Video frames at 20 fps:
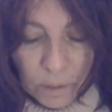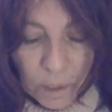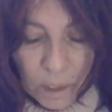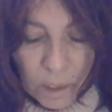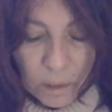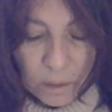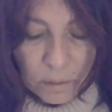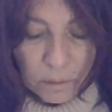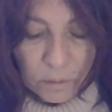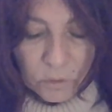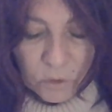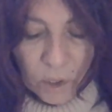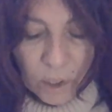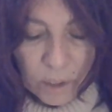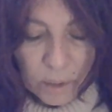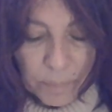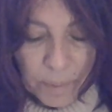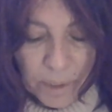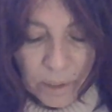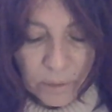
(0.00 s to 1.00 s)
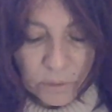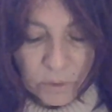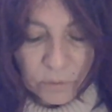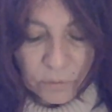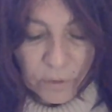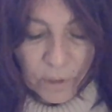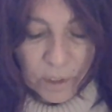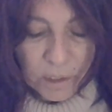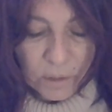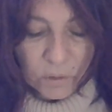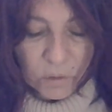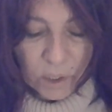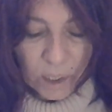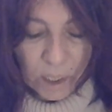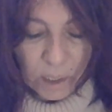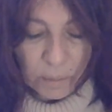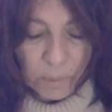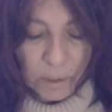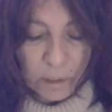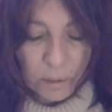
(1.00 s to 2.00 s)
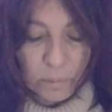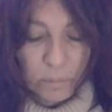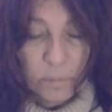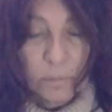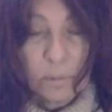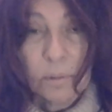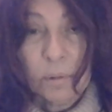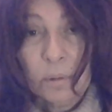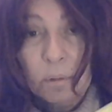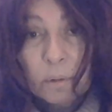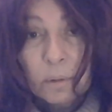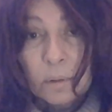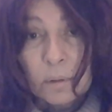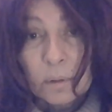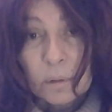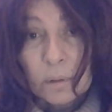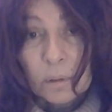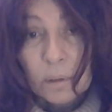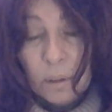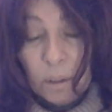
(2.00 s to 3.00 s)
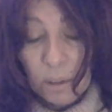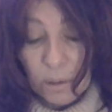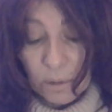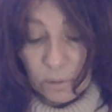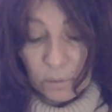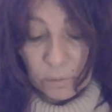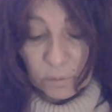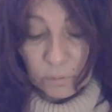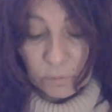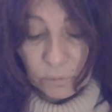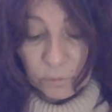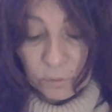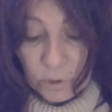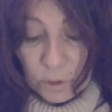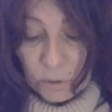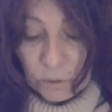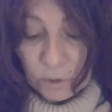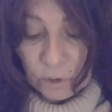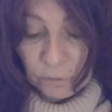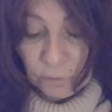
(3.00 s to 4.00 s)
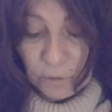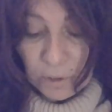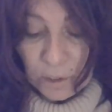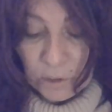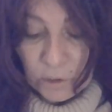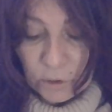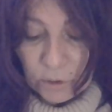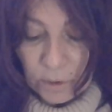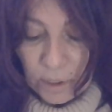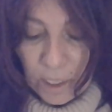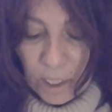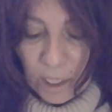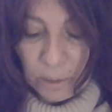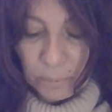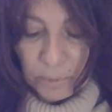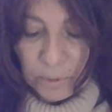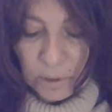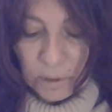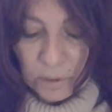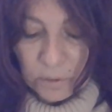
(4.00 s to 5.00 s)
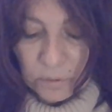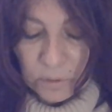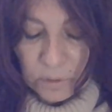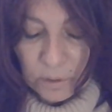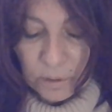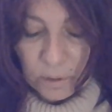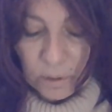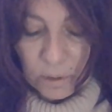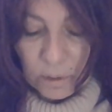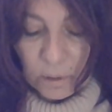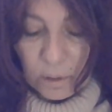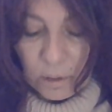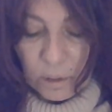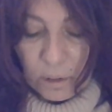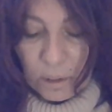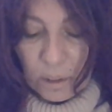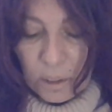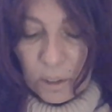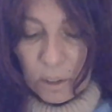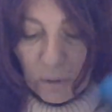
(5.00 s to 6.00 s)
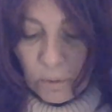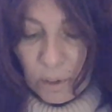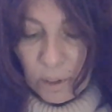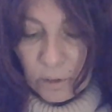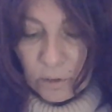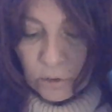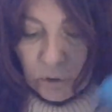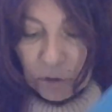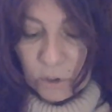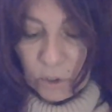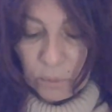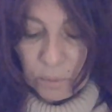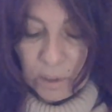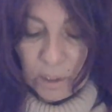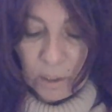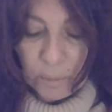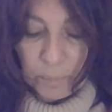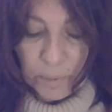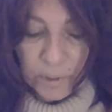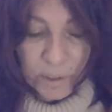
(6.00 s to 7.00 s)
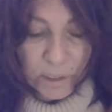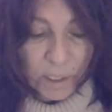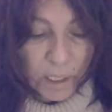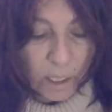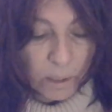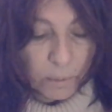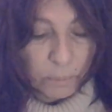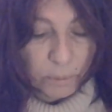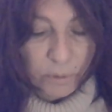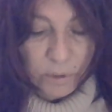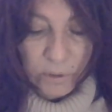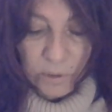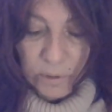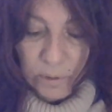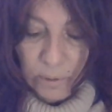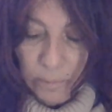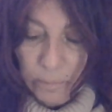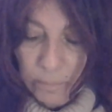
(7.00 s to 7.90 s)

Okay, it's all about divine timing here for you to find your happiness. Here you are, you're showing up as the Empress.